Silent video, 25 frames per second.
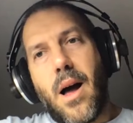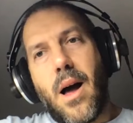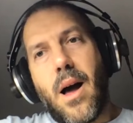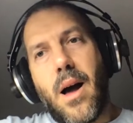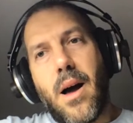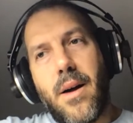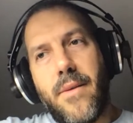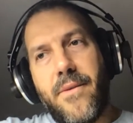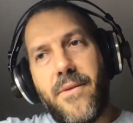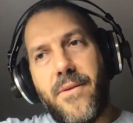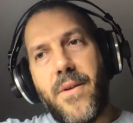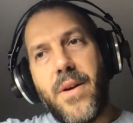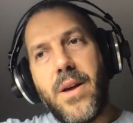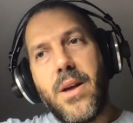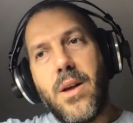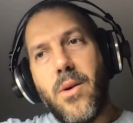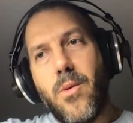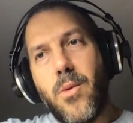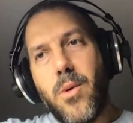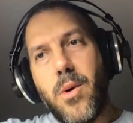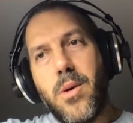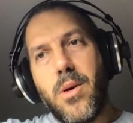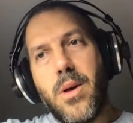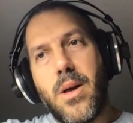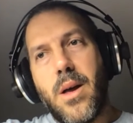I think you
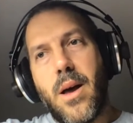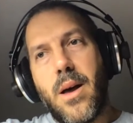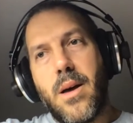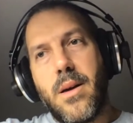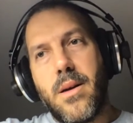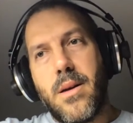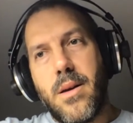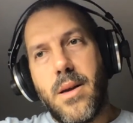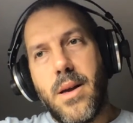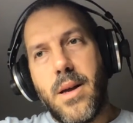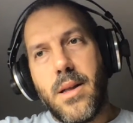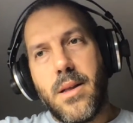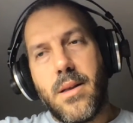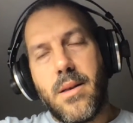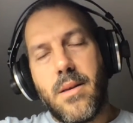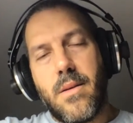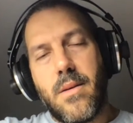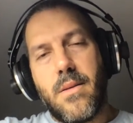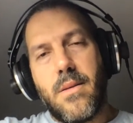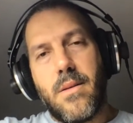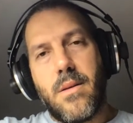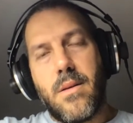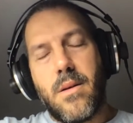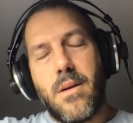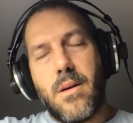will hit
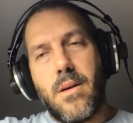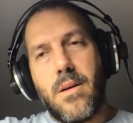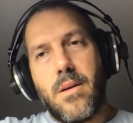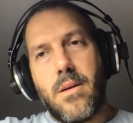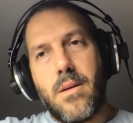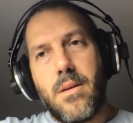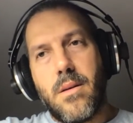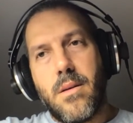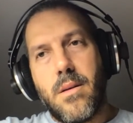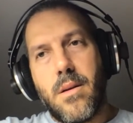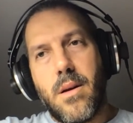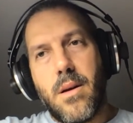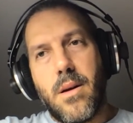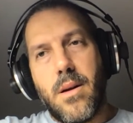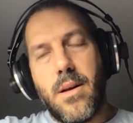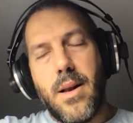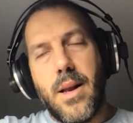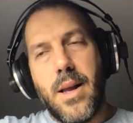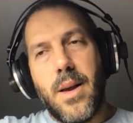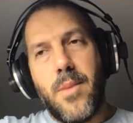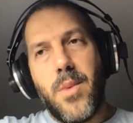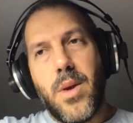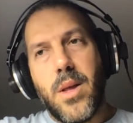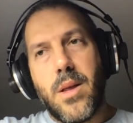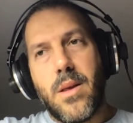a
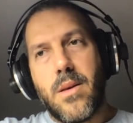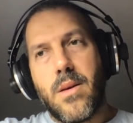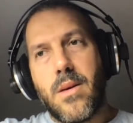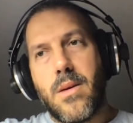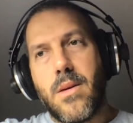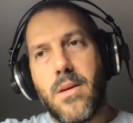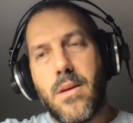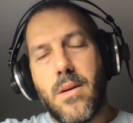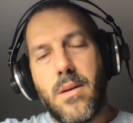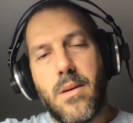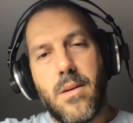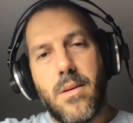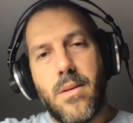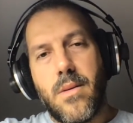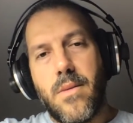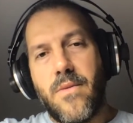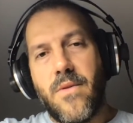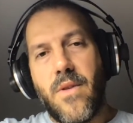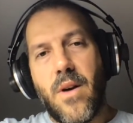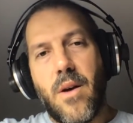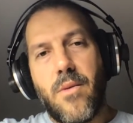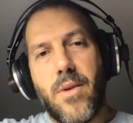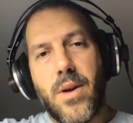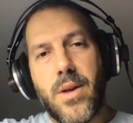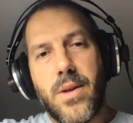limit
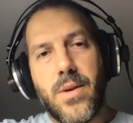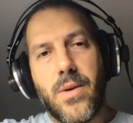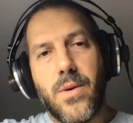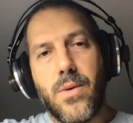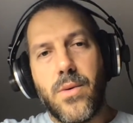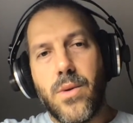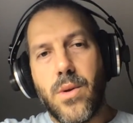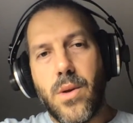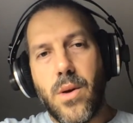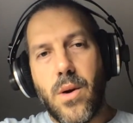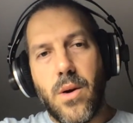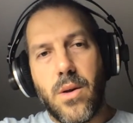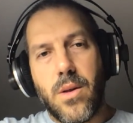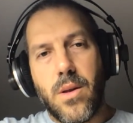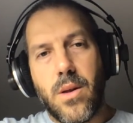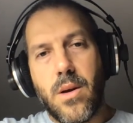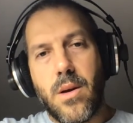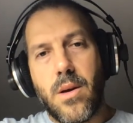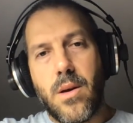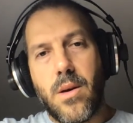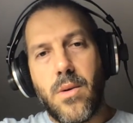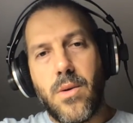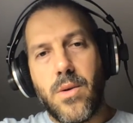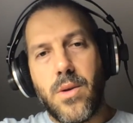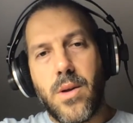very soon on
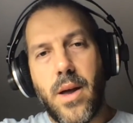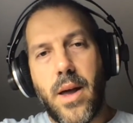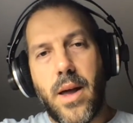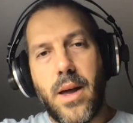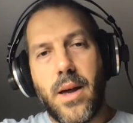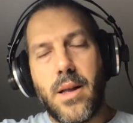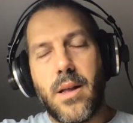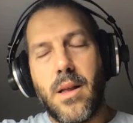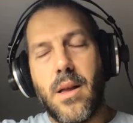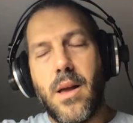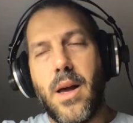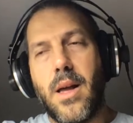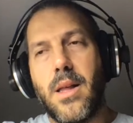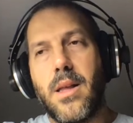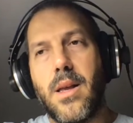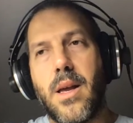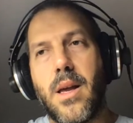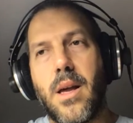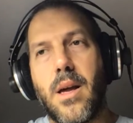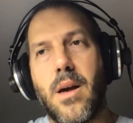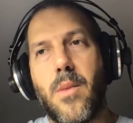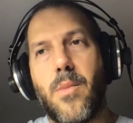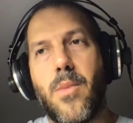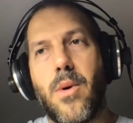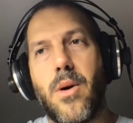the 8
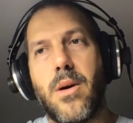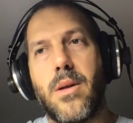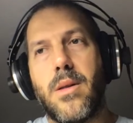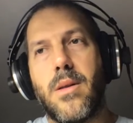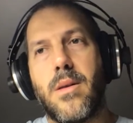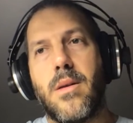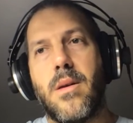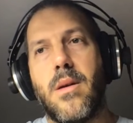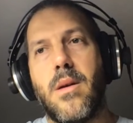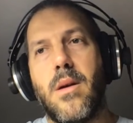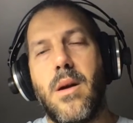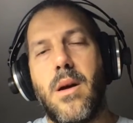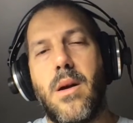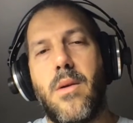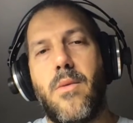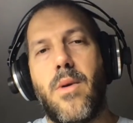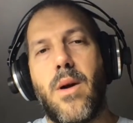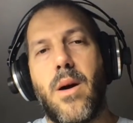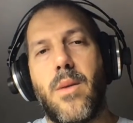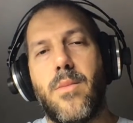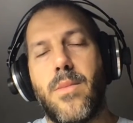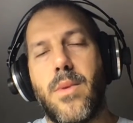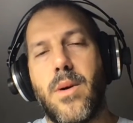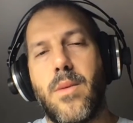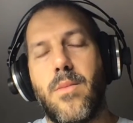GB
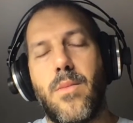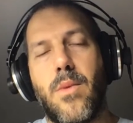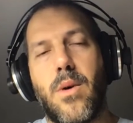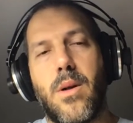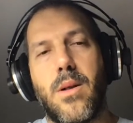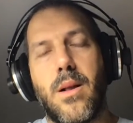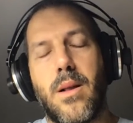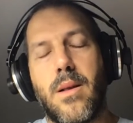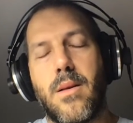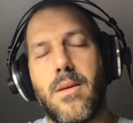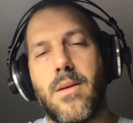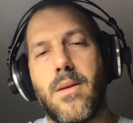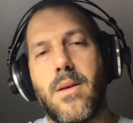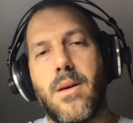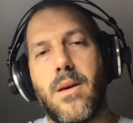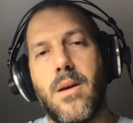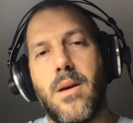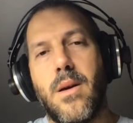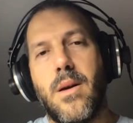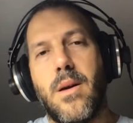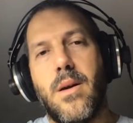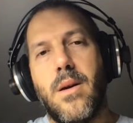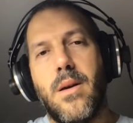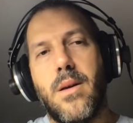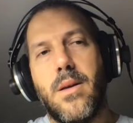RAM models.
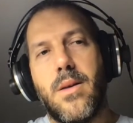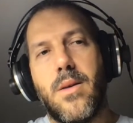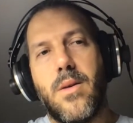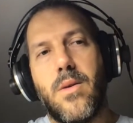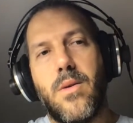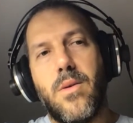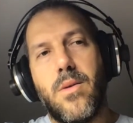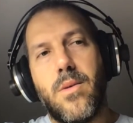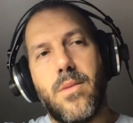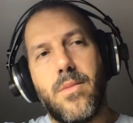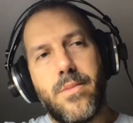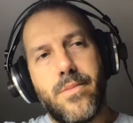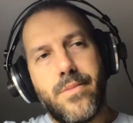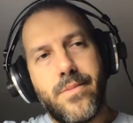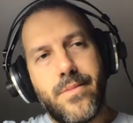So,